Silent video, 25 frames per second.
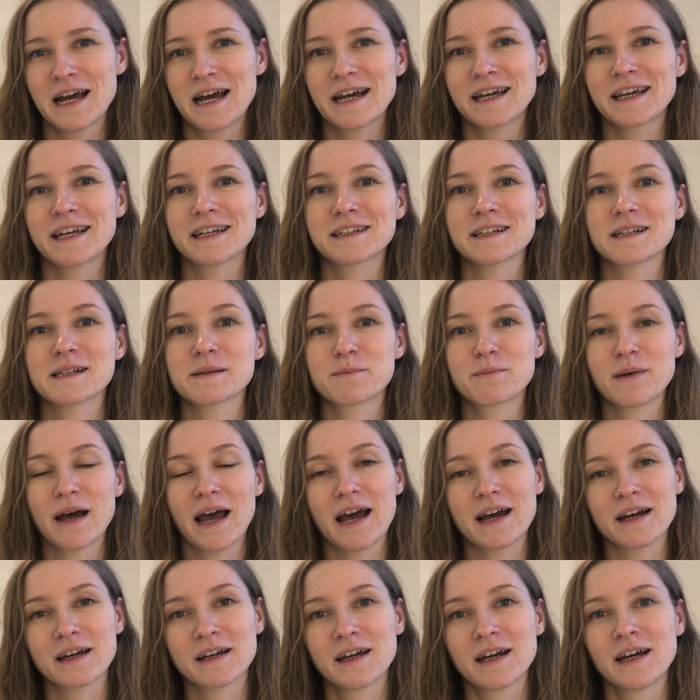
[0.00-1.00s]
get us
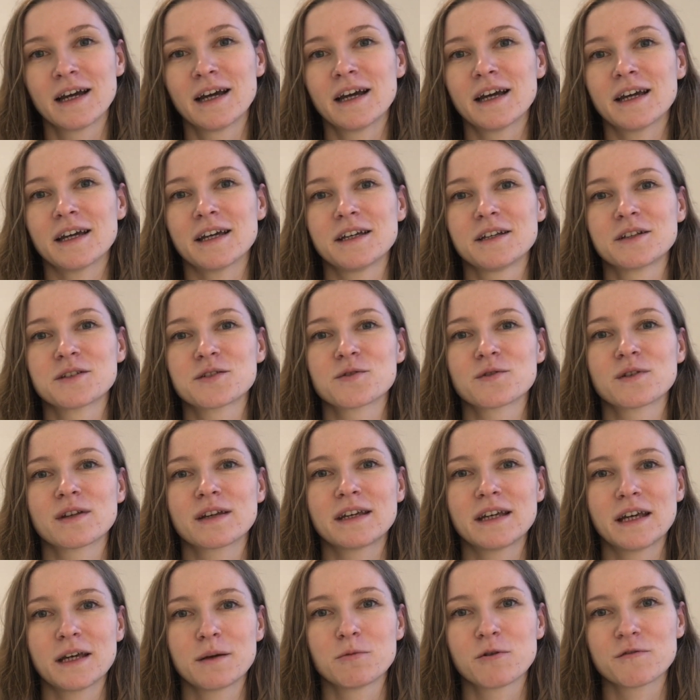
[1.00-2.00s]
back into the
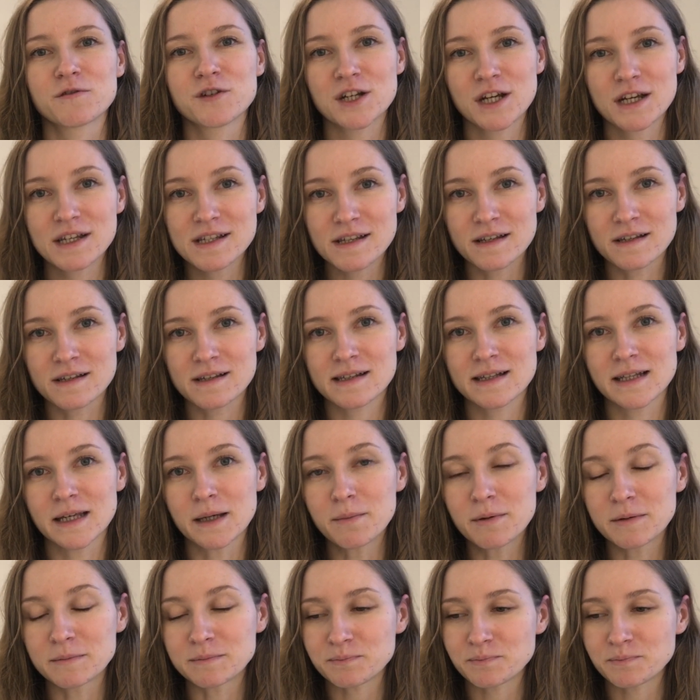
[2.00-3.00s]
game of chasing sleep